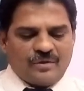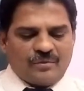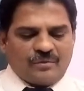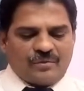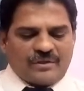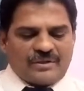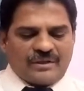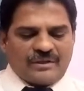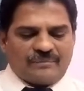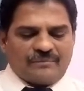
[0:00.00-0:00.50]

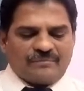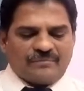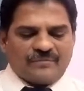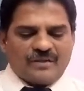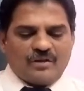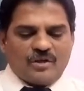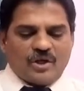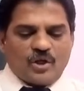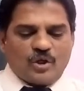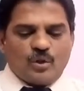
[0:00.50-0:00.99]
Okay,
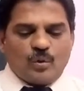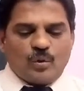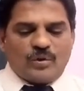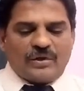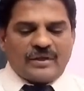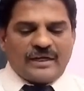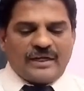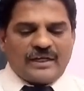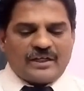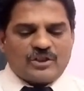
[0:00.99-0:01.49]

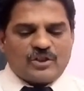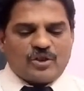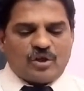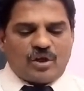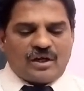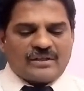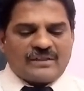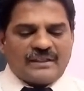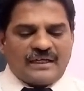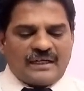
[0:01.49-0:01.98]
Ukraine,
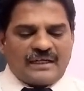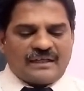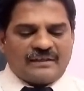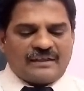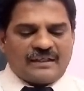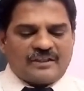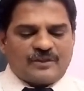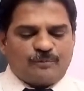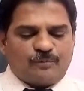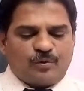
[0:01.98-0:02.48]
Georgia and
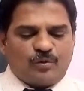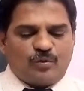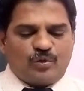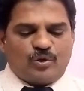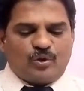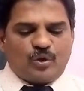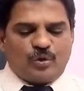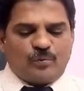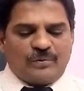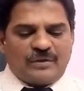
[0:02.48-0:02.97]
others
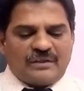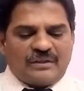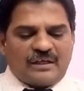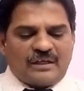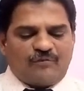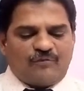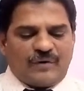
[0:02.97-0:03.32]
proved to be the